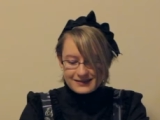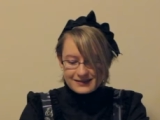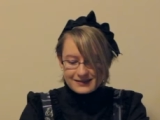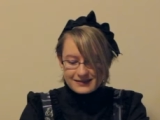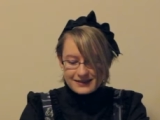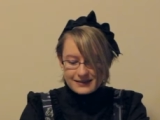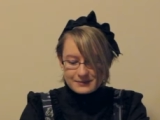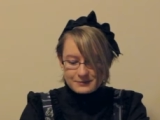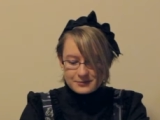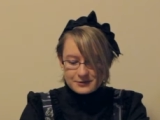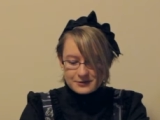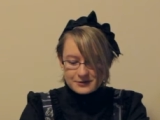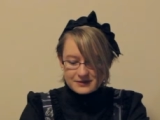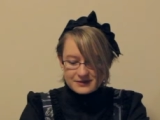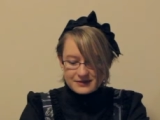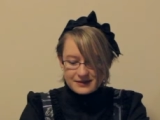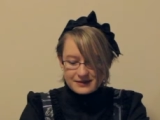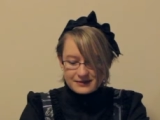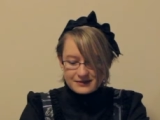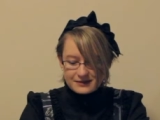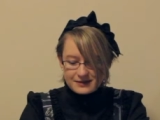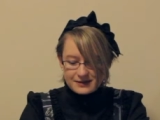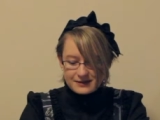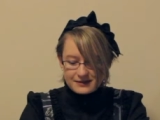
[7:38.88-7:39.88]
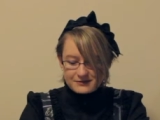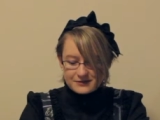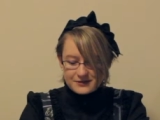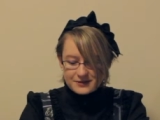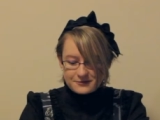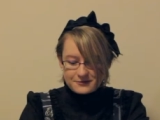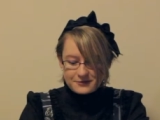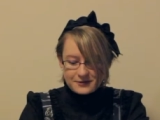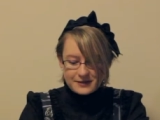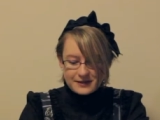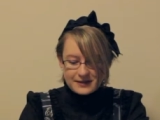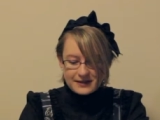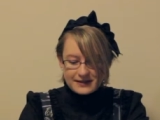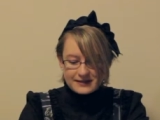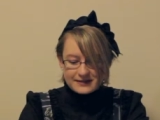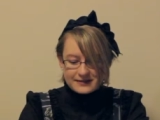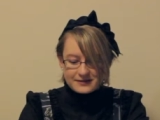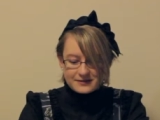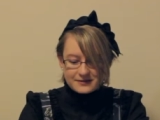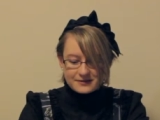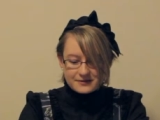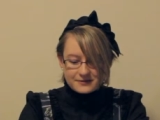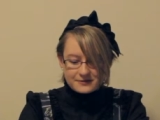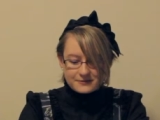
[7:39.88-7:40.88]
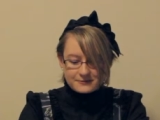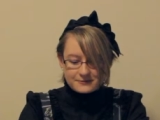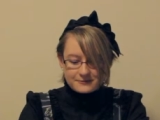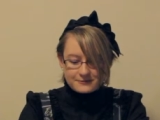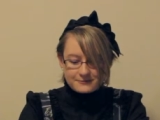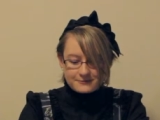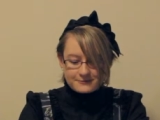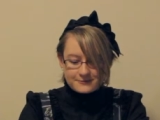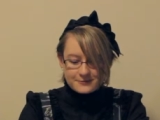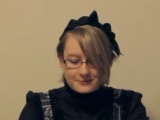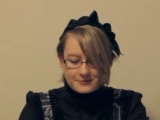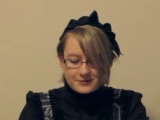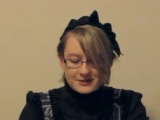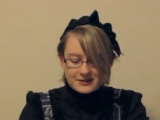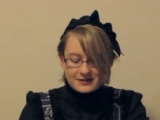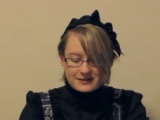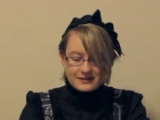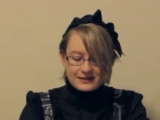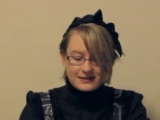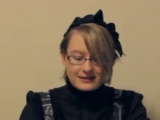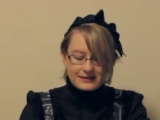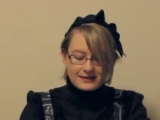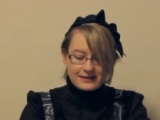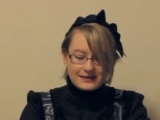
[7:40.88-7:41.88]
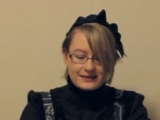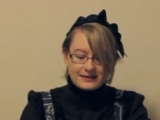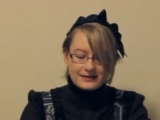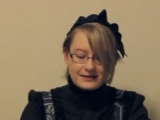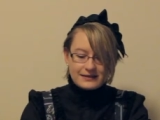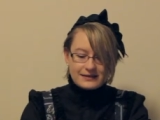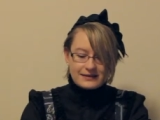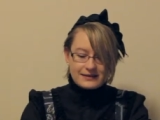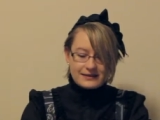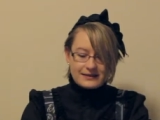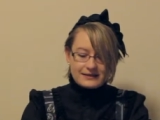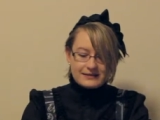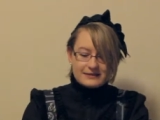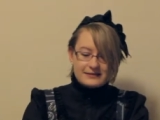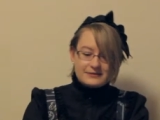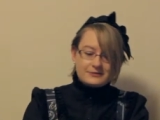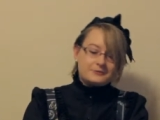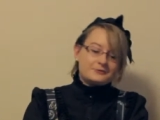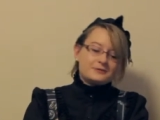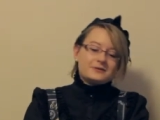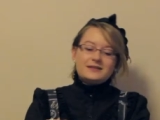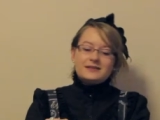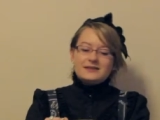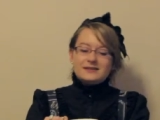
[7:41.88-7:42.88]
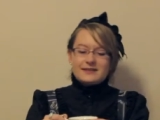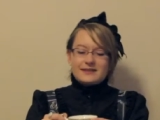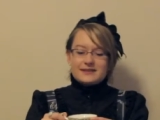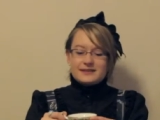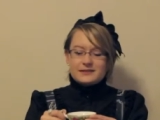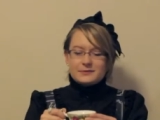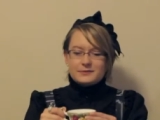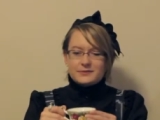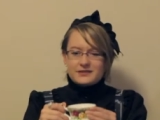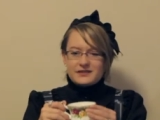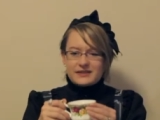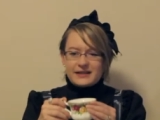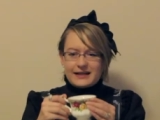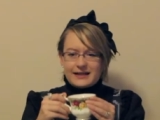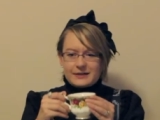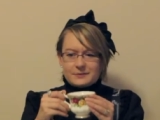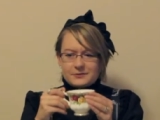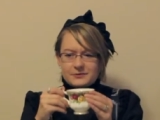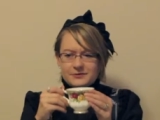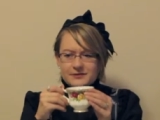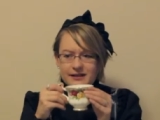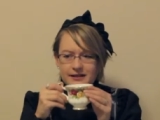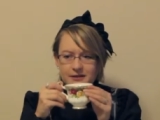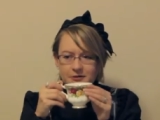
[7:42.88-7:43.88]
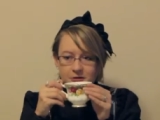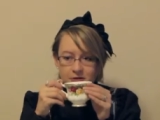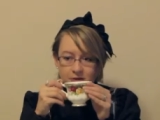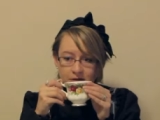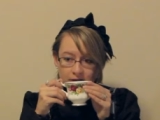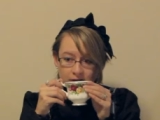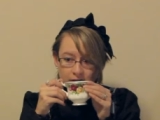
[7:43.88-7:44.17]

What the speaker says: They put a lot of different kinds of fruits in there. I think I do detect a bit of apple now.